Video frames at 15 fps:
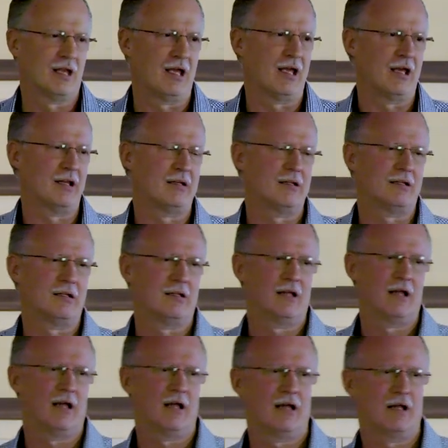and
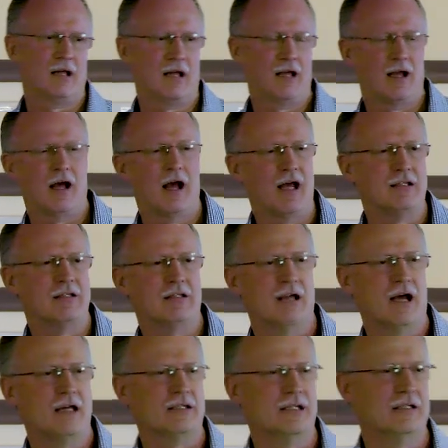I,
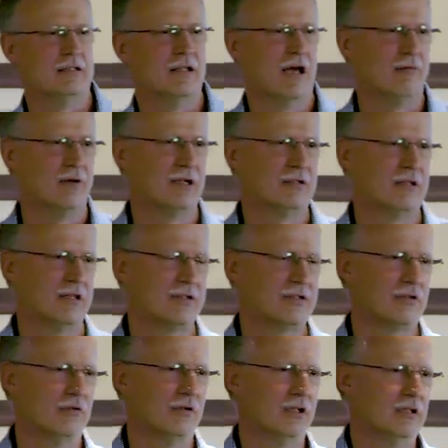I did, I went to the
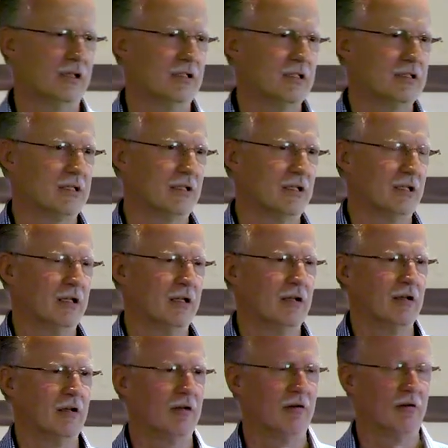school, I did this, I did,
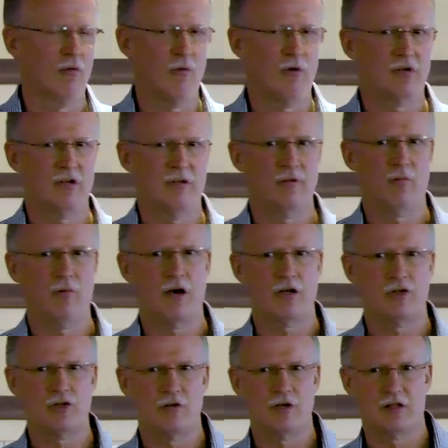oh, well, tell me, where
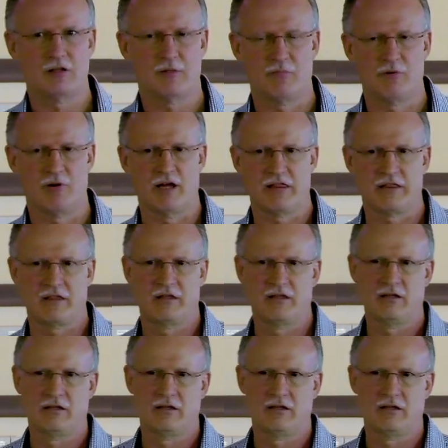did you get the breath